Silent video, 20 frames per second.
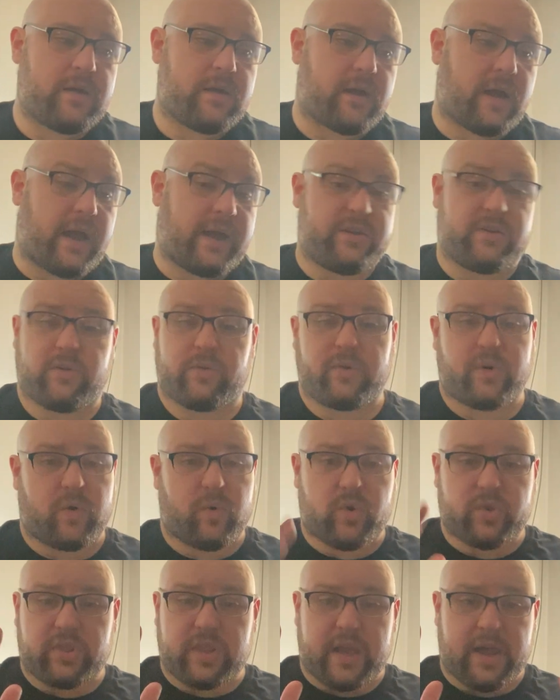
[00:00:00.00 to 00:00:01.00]
I don't know
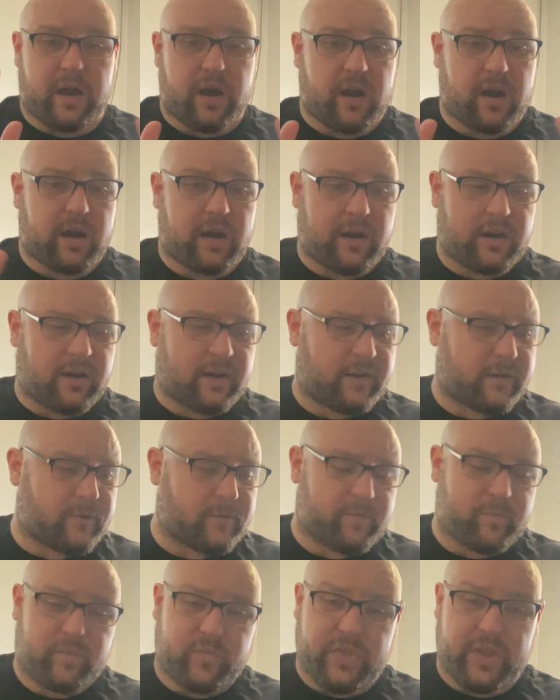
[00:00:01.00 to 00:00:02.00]
what they are.
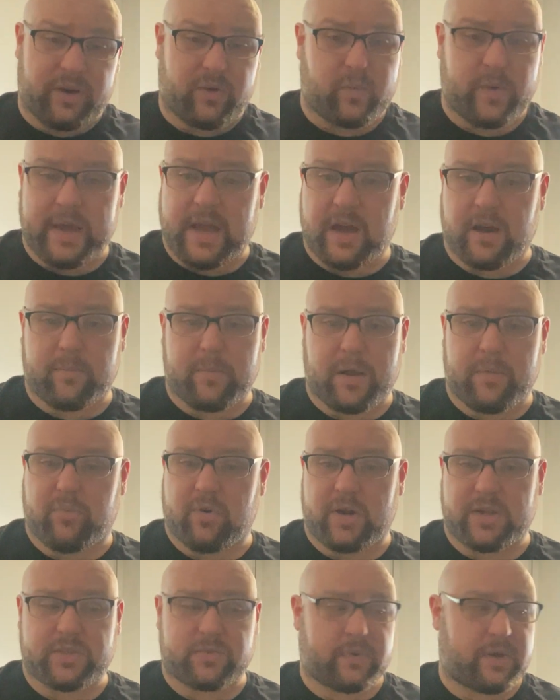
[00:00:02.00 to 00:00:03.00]
They're way out of my
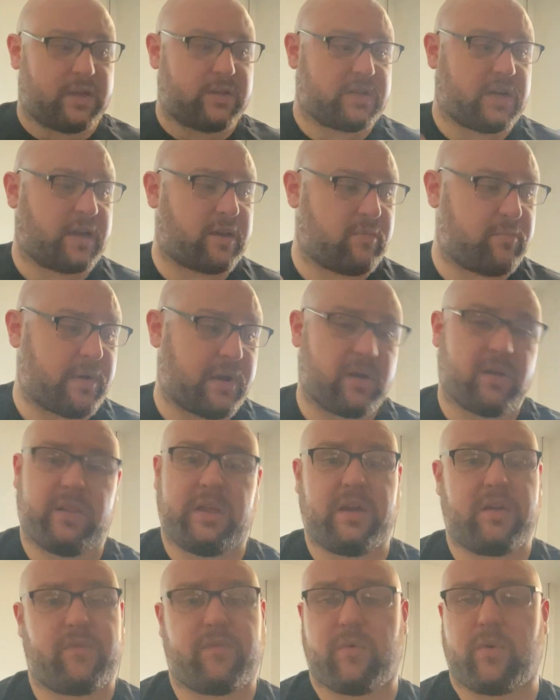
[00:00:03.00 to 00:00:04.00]
price range. I could
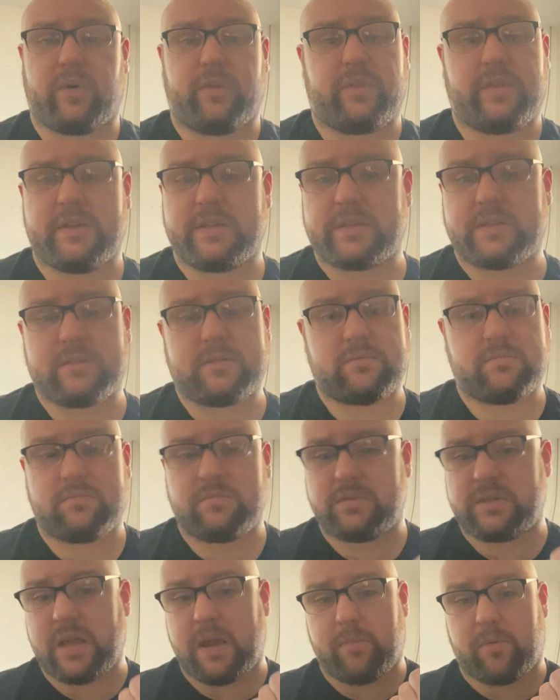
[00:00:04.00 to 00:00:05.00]
barely afford this
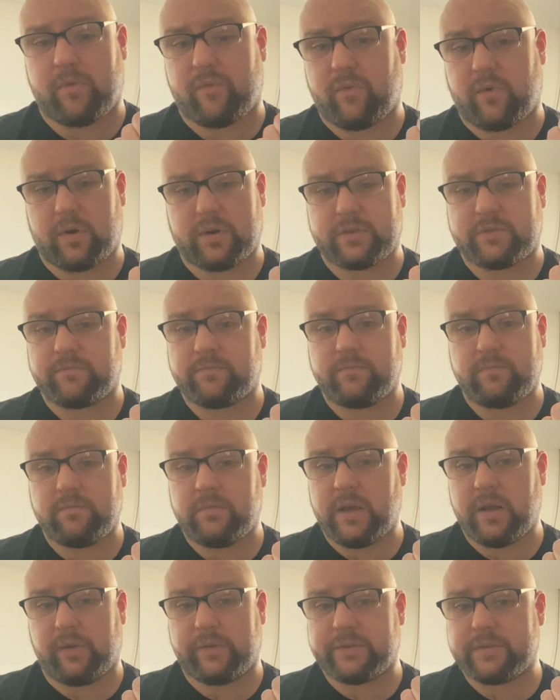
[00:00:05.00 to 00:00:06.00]
Saber Forge
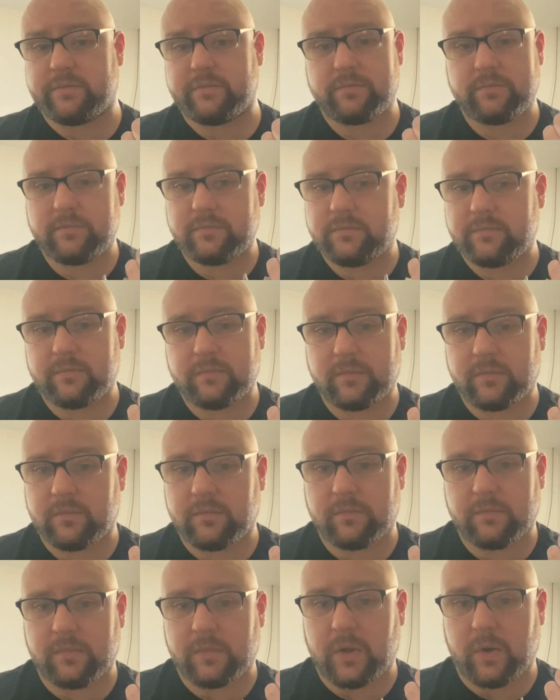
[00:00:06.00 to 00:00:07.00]
hilt.
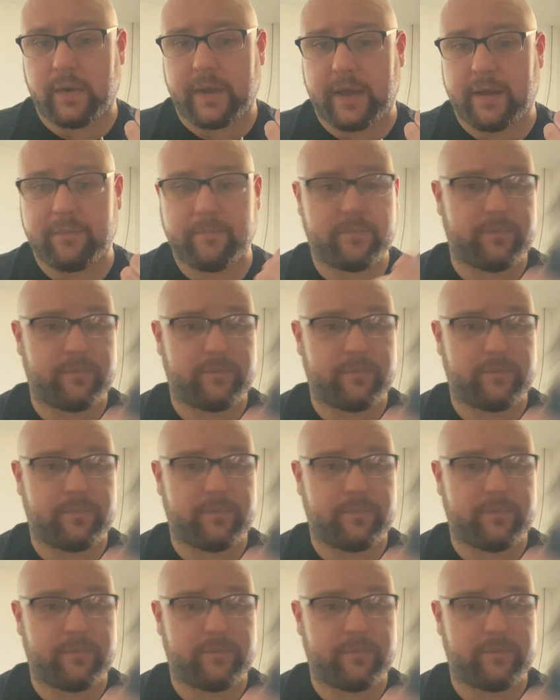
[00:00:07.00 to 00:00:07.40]
Okay.